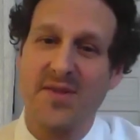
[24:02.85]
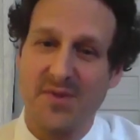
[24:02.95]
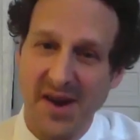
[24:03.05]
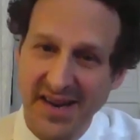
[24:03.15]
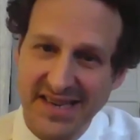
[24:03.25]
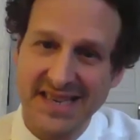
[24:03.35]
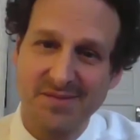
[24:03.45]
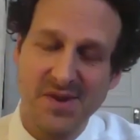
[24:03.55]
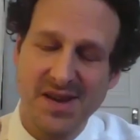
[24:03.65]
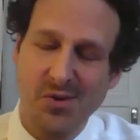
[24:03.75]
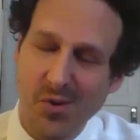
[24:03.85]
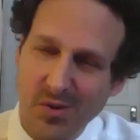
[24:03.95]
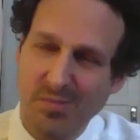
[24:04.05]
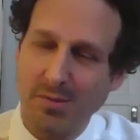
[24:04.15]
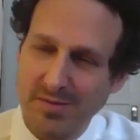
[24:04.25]
right? And we all
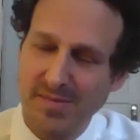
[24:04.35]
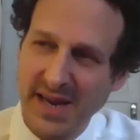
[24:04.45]
probably